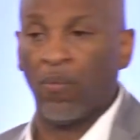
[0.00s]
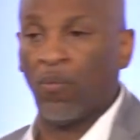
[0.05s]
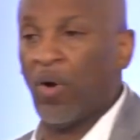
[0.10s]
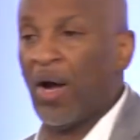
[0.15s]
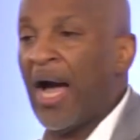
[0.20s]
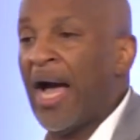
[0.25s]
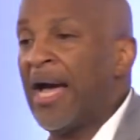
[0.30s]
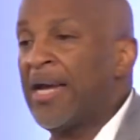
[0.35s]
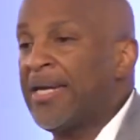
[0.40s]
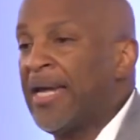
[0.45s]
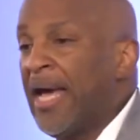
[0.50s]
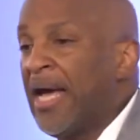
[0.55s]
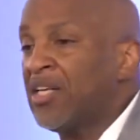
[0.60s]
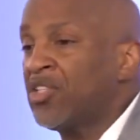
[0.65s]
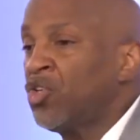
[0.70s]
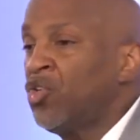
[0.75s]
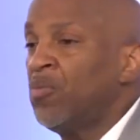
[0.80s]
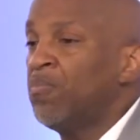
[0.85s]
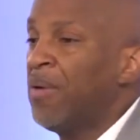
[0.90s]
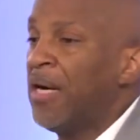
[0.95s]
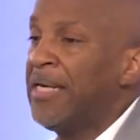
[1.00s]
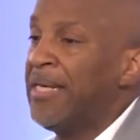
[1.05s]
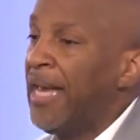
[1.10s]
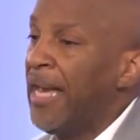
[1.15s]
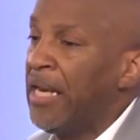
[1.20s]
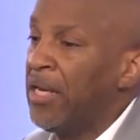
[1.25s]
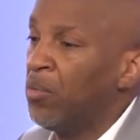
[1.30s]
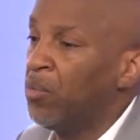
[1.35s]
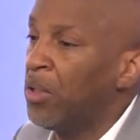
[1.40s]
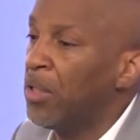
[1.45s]
where I had to ask who my
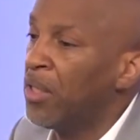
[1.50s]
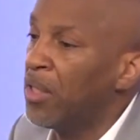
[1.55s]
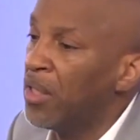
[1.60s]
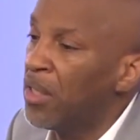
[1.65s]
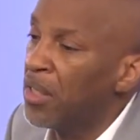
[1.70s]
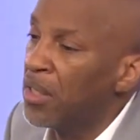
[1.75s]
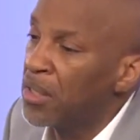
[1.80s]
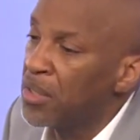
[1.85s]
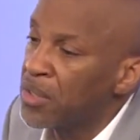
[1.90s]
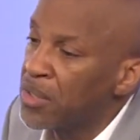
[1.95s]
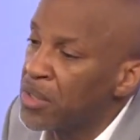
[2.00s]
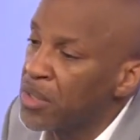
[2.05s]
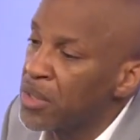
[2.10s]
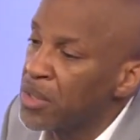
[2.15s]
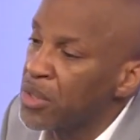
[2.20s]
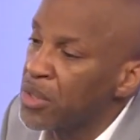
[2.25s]
daddy was.